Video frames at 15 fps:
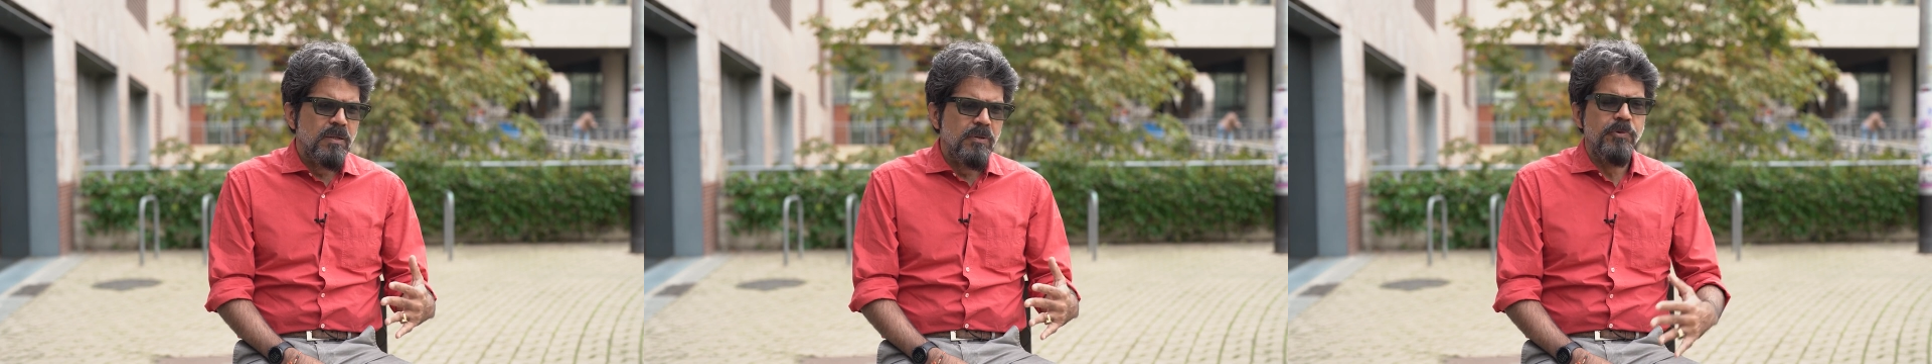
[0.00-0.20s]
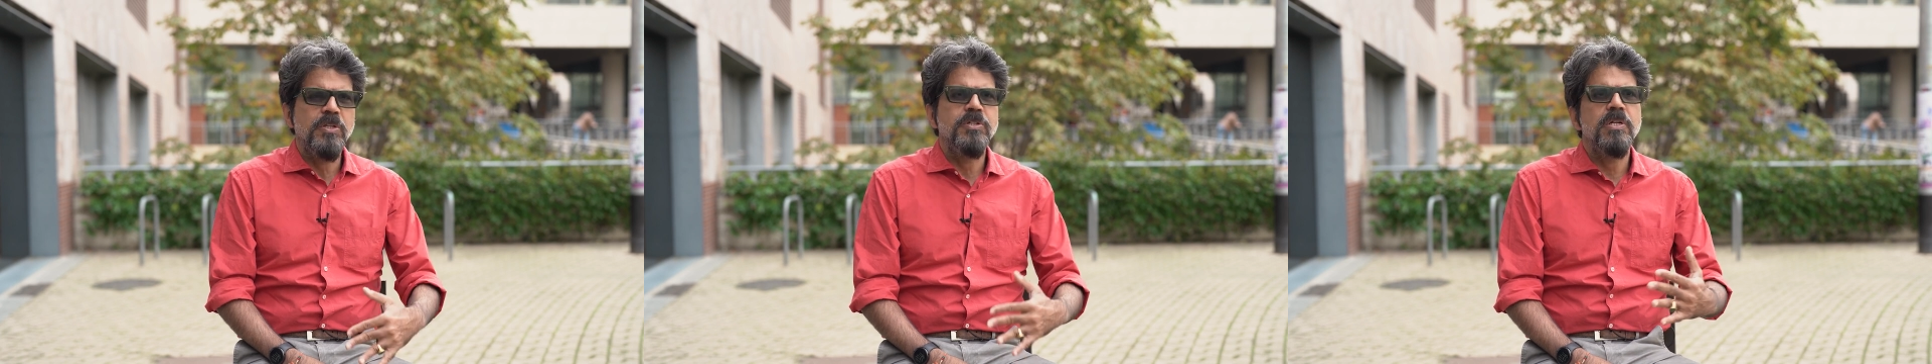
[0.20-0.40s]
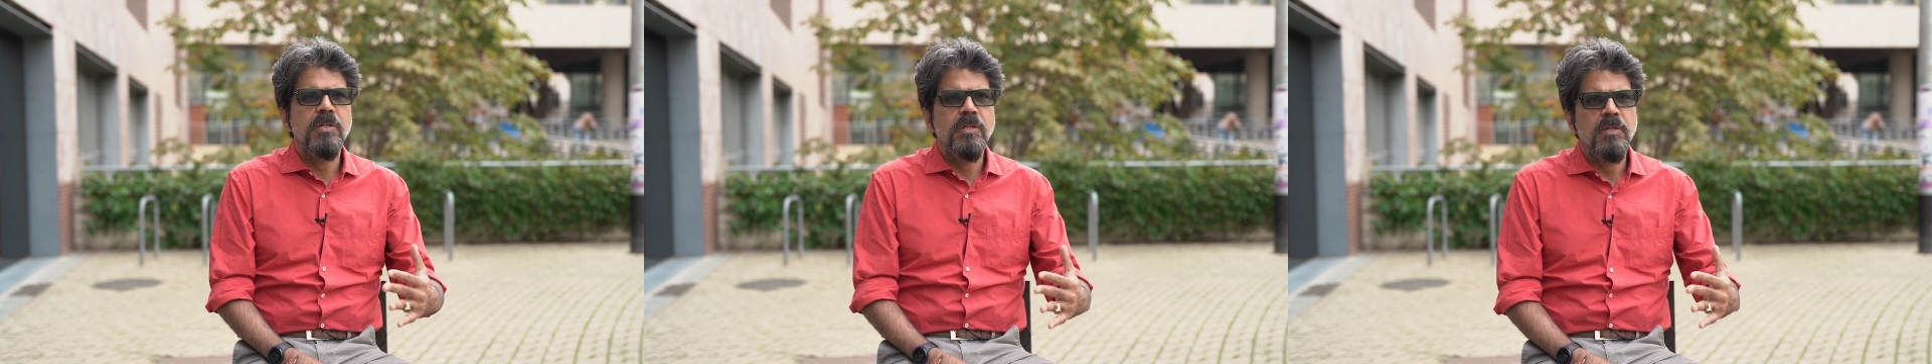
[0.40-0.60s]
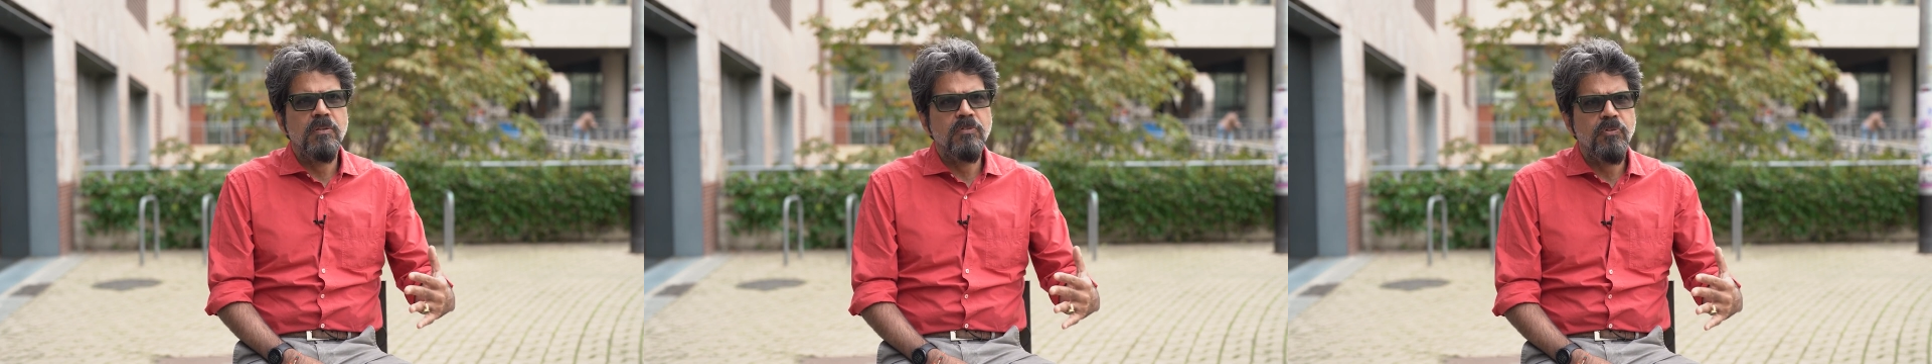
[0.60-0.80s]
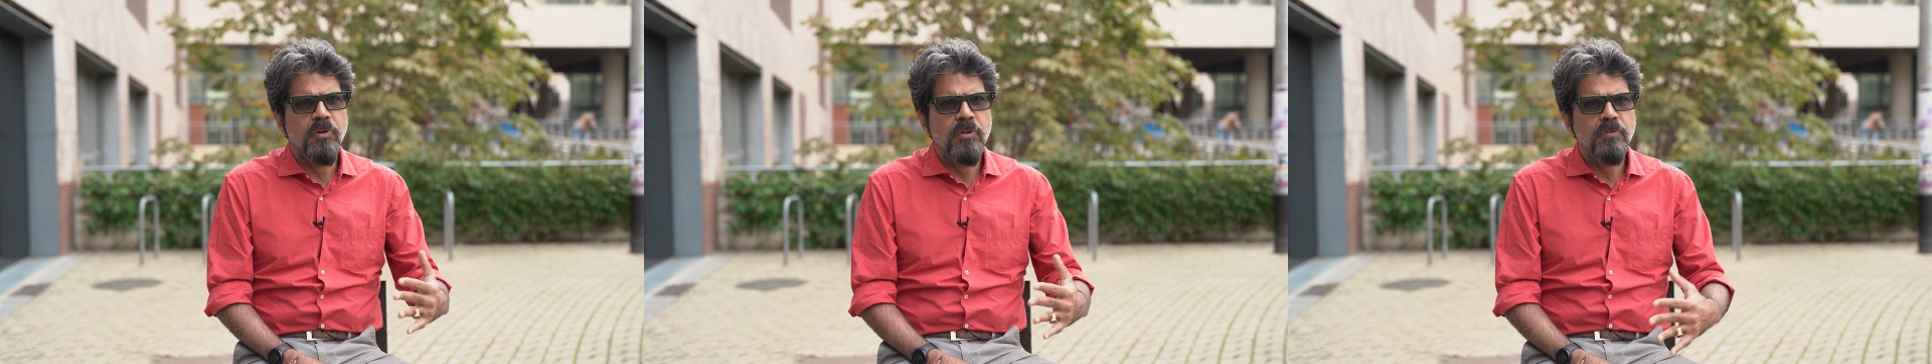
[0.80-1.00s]
rich
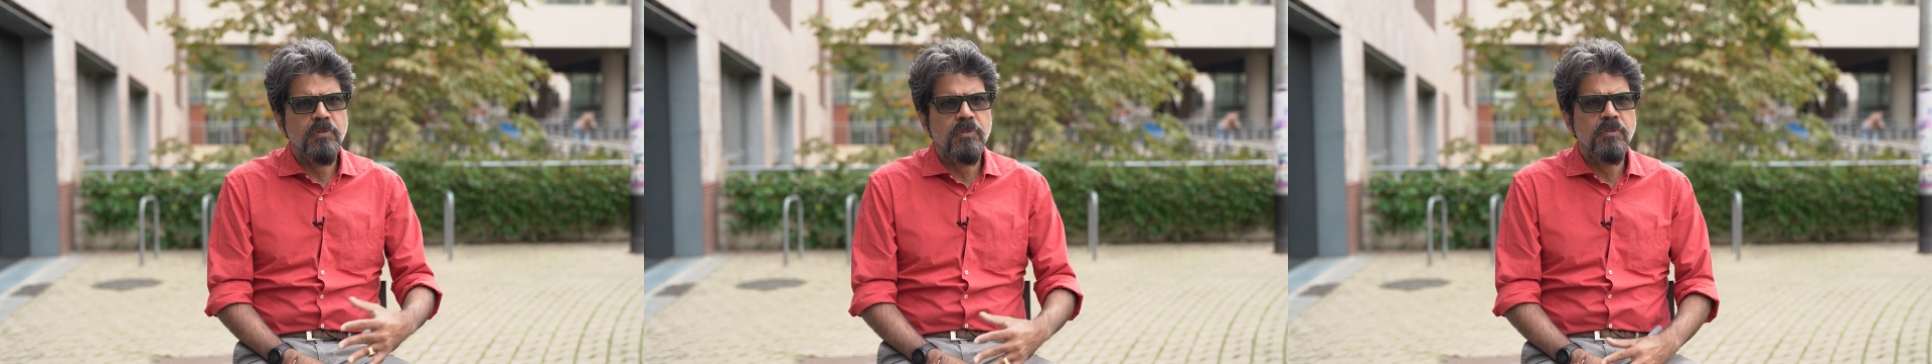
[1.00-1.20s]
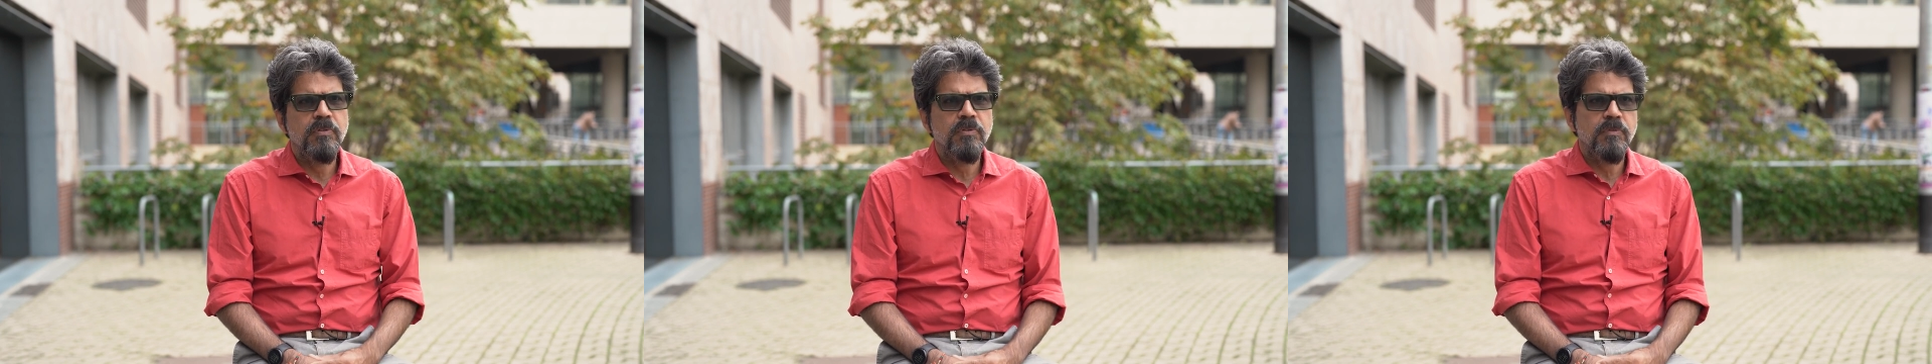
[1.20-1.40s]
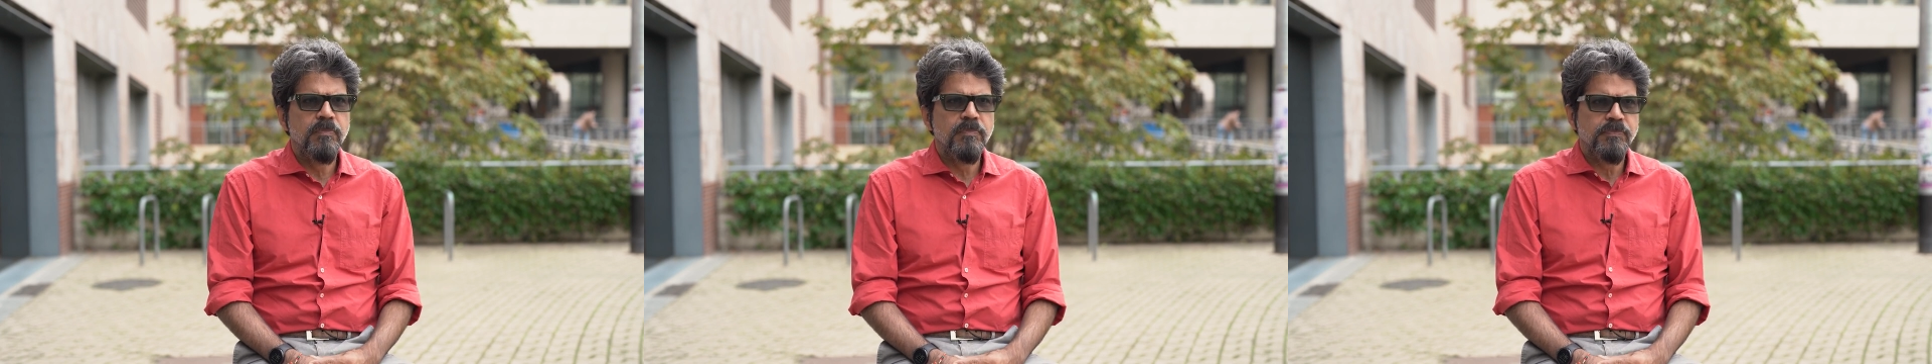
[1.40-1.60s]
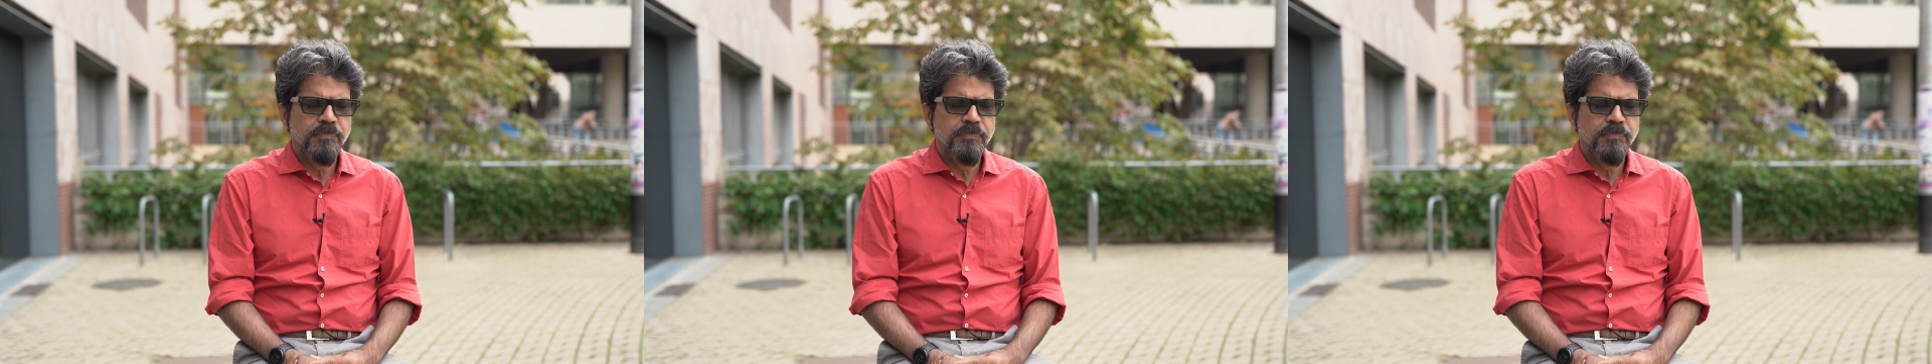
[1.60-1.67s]
Indians, for instance,